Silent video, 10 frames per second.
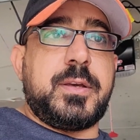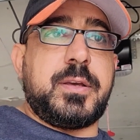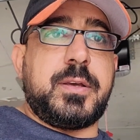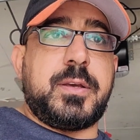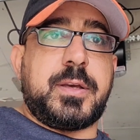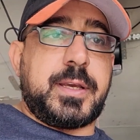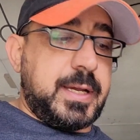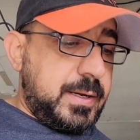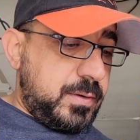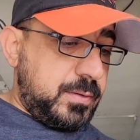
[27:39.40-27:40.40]
it
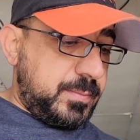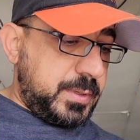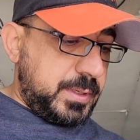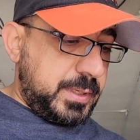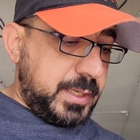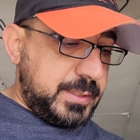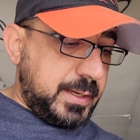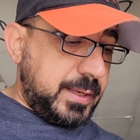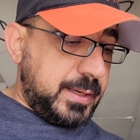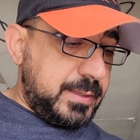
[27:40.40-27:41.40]
got home
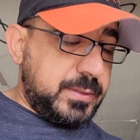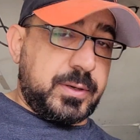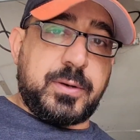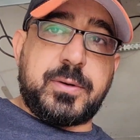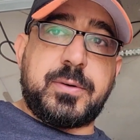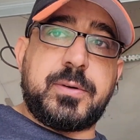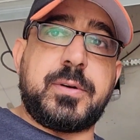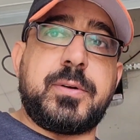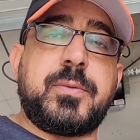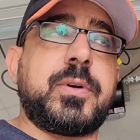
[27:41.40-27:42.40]
yesterday. So
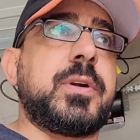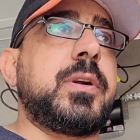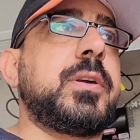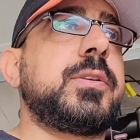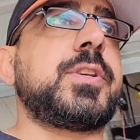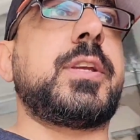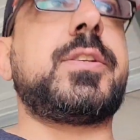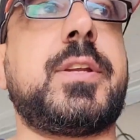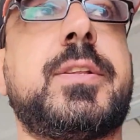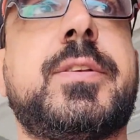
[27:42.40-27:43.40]
we're
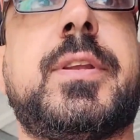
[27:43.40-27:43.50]
changing it